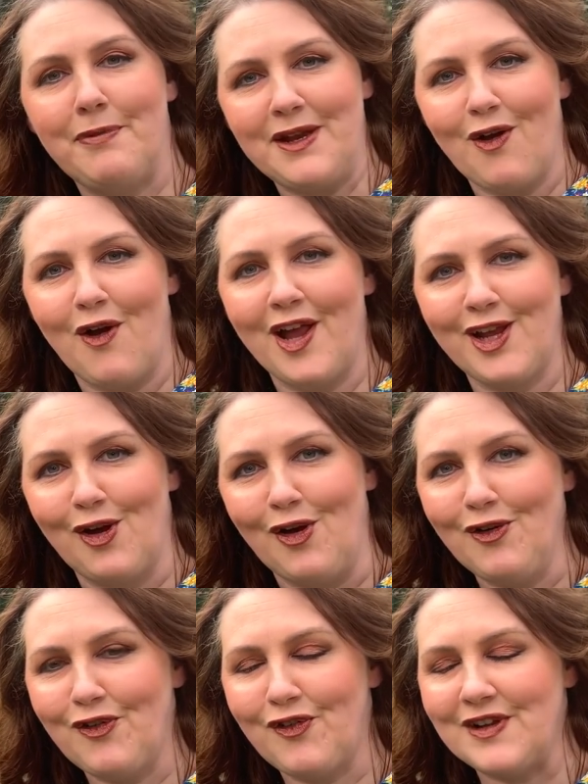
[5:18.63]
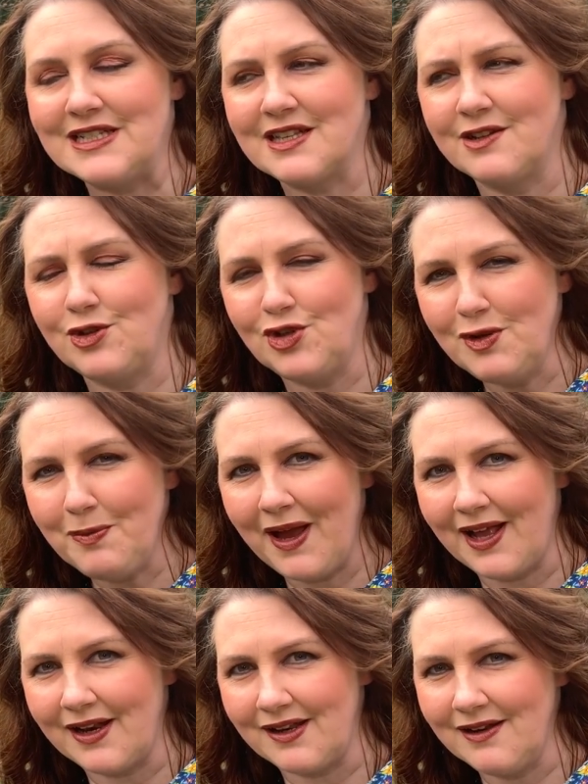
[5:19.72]
been eyeing off is a new
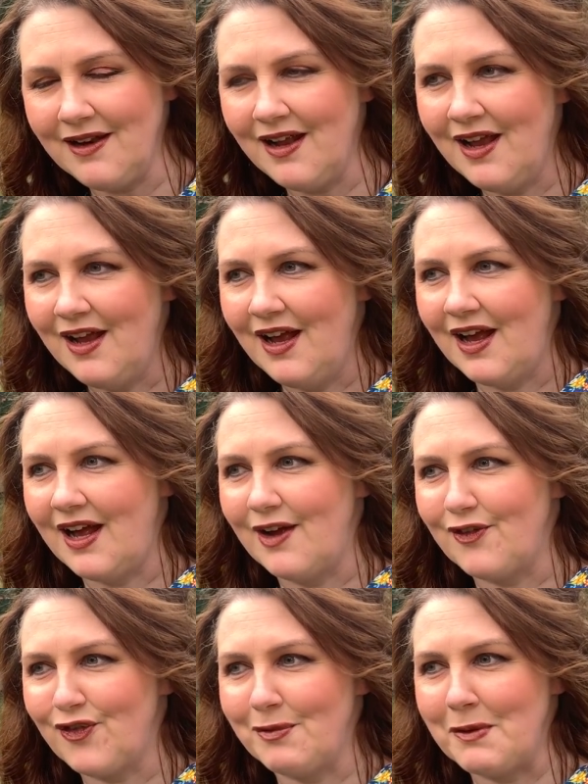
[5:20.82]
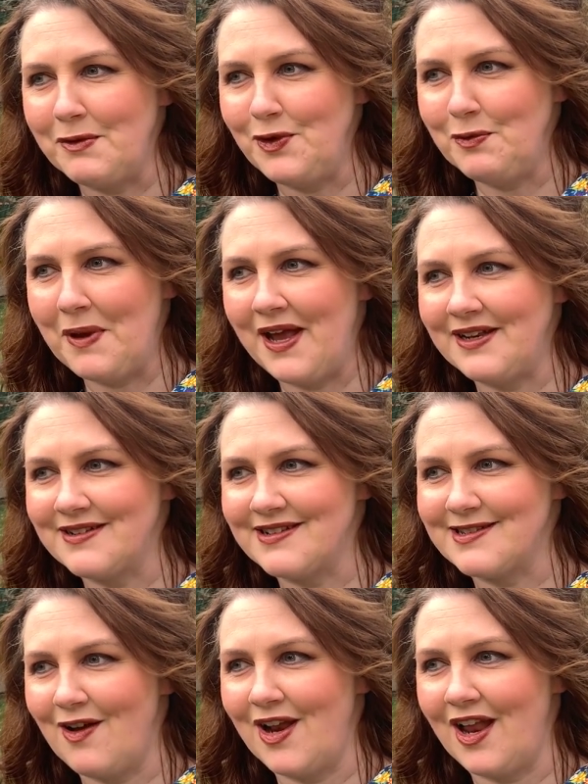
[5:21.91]
pattern uh, from a new pattern
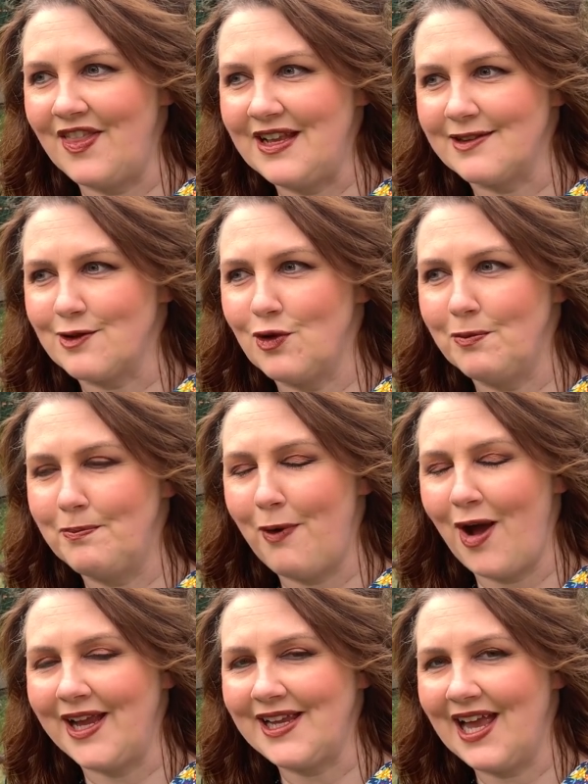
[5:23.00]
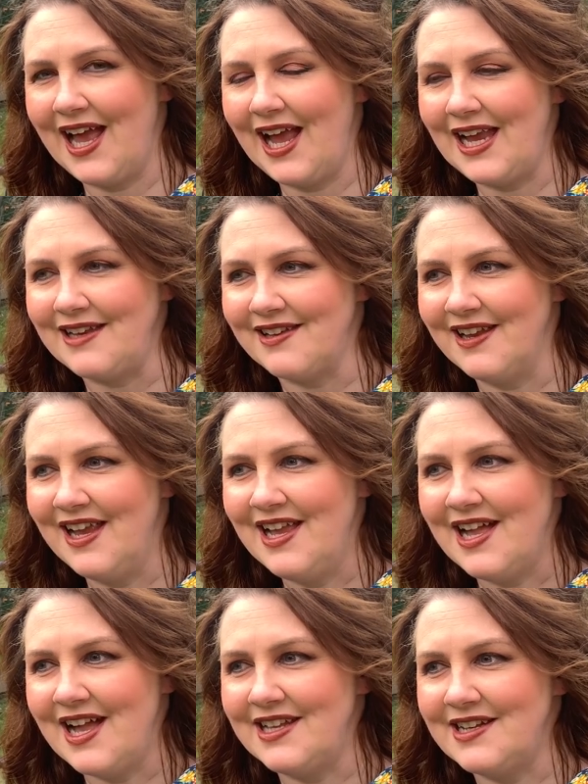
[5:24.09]
designer. I think it's called By Kate.
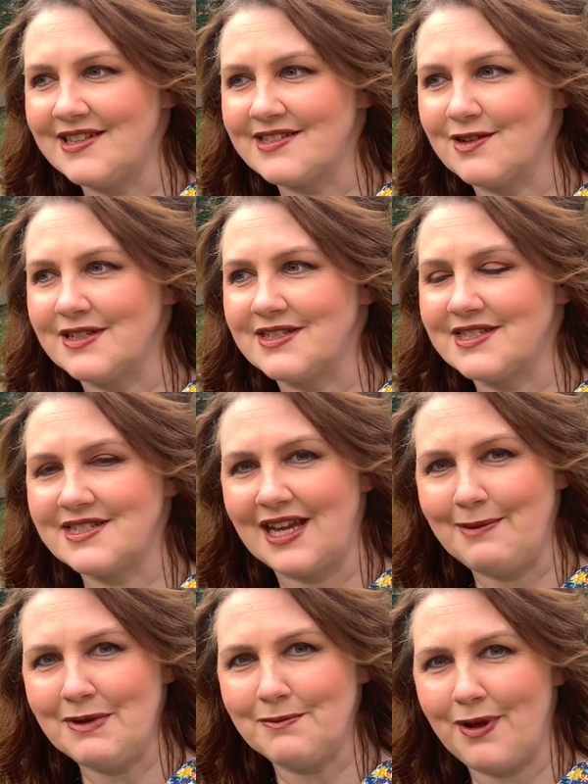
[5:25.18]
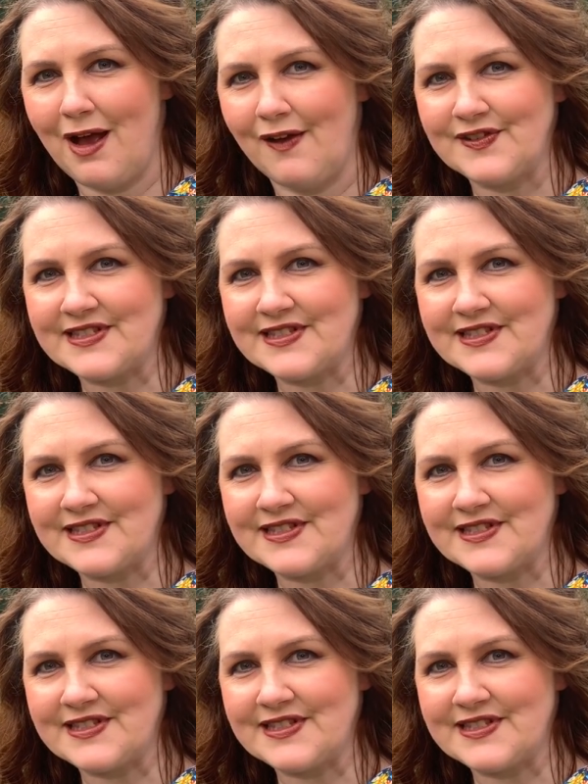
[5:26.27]
And it's got a statement puff